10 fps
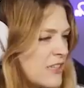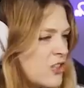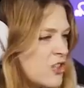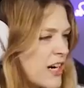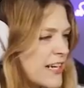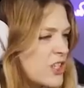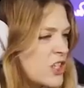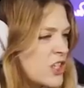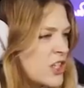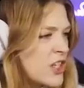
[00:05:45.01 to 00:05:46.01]
Let's try to
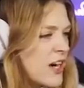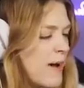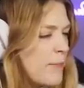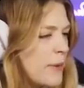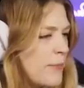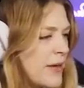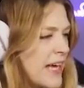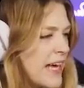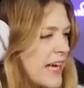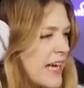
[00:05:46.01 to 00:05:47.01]
cheer her up a
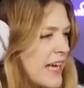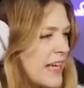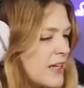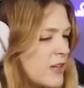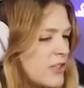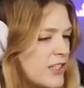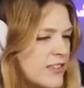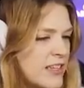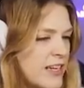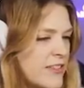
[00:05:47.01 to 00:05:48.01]
bit. You know,
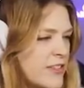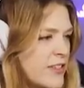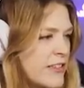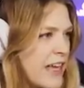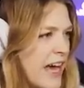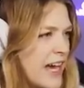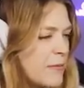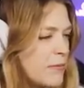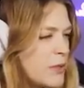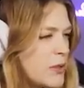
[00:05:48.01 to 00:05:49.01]
discuss her
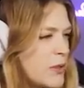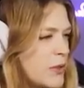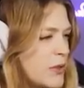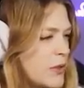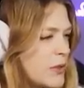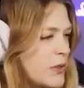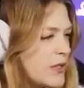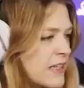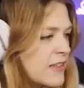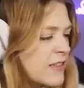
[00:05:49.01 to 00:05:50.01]
sad mood,
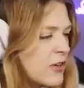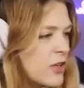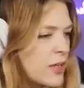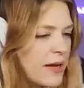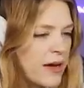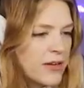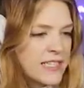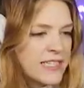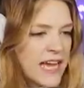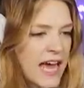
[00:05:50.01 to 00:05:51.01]
console about
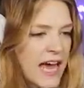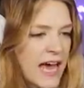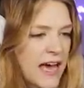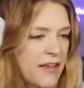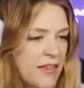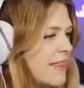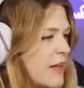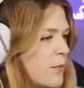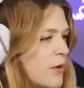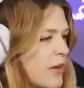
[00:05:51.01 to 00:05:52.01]
death, and
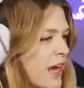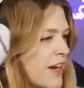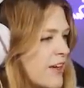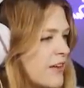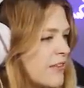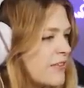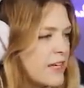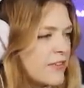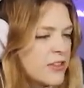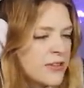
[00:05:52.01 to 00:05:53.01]
then we'll kind of
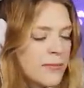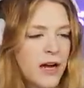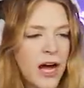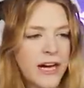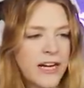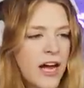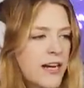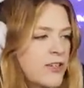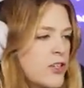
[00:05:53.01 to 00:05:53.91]
give her some knock-knock